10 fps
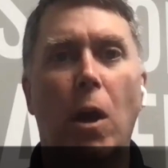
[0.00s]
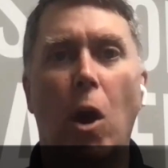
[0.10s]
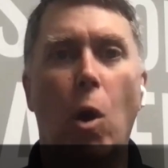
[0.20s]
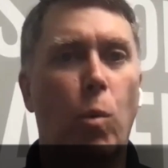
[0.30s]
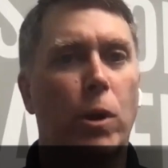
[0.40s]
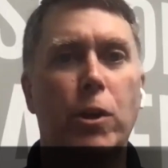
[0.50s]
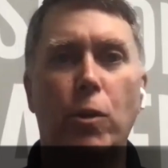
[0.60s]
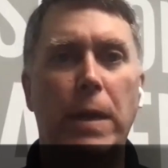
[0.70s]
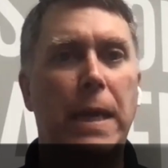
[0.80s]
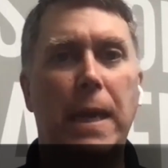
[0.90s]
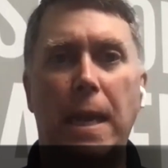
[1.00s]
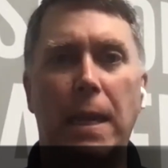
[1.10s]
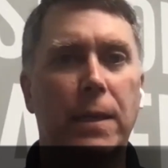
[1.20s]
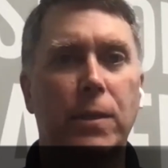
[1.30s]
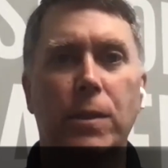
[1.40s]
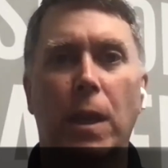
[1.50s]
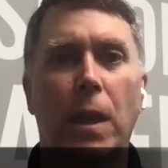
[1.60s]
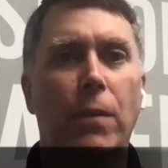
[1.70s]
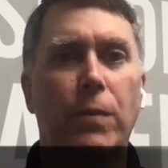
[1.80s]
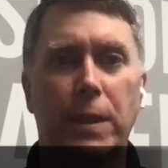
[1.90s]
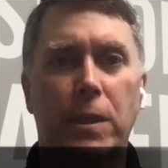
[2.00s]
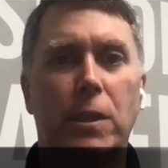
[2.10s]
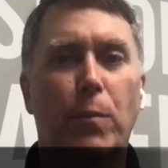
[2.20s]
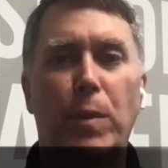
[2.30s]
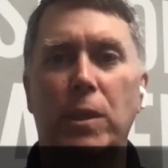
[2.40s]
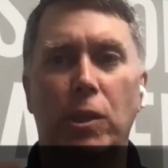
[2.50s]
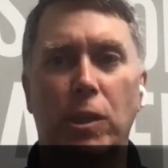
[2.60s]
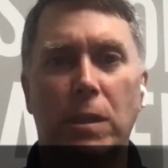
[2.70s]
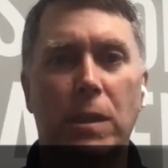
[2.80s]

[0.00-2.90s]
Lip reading: all we're doing is this is a position,